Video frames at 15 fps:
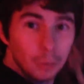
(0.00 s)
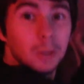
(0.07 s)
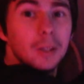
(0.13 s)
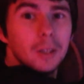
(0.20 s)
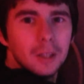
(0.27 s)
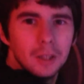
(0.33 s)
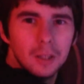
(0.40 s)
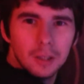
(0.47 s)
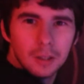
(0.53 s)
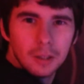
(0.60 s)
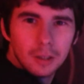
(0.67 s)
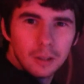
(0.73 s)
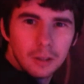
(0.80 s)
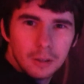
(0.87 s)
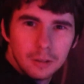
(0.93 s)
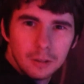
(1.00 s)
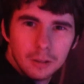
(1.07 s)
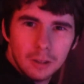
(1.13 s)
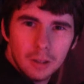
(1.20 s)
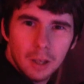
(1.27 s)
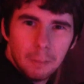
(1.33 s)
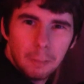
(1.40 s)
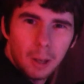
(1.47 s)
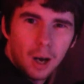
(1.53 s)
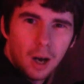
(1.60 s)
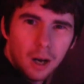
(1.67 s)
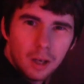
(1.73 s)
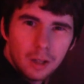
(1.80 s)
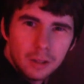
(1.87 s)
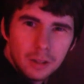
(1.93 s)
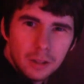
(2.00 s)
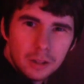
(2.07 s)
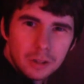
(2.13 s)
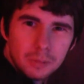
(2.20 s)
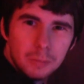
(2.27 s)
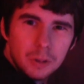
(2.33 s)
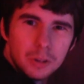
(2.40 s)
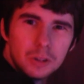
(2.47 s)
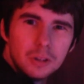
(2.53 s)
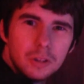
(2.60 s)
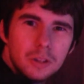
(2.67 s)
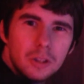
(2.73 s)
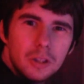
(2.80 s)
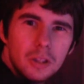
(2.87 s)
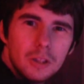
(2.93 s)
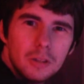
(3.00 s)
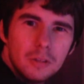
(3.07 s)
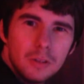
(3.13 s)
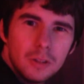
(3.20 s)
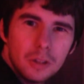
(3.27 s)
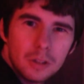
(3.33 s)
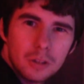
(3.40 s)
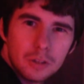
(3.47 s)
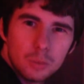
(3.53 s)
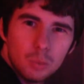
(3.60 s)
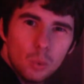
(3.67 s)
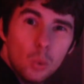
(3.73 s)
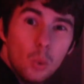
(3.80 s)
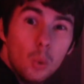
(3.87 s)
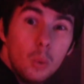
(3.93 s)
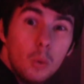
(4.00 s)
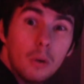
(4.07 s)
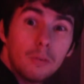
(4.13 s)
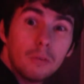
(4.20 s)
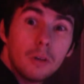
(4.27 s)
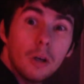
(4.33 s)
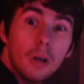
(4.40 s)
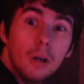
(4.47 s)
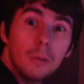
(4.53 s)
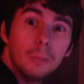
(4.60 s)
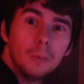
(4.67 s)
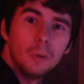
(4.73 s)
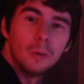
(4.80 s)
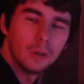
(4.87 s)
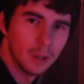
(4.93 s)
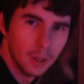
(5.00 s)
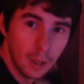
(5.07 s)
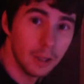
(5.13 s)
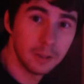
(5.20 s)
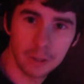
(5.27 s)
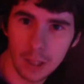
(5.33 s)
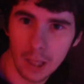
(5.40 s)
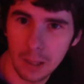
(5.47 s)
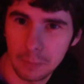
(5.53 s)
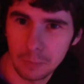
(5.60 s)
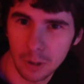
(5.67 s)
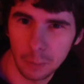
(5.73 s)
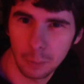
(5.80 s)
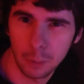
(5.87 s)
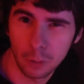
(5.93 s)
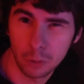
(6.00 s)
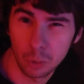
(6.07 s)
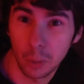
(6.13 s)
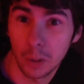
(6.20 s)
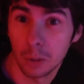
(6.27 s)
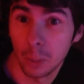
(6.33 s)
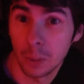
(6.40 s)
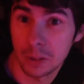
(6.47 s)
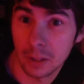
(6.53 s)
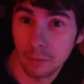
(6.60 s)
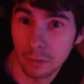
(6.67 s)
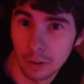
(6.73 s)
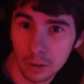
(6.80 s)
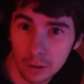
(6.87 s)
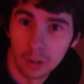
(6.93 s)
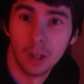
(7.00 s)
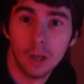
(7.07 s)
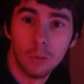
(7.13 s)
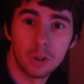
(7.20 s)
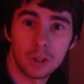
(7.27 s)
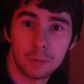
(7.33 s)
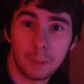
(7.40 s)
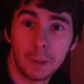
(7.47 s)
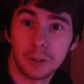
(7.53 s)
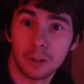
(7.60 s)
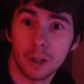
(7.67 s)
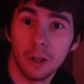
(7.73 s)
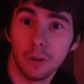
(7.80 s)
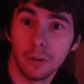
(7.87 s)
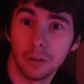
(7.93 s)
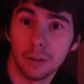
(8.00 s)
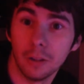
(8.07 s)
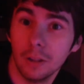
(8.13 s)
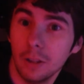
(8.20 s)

in here, behind this mysterious wall of cardboard, is a game, Cyberpunk twenty twenty-seven, which is based on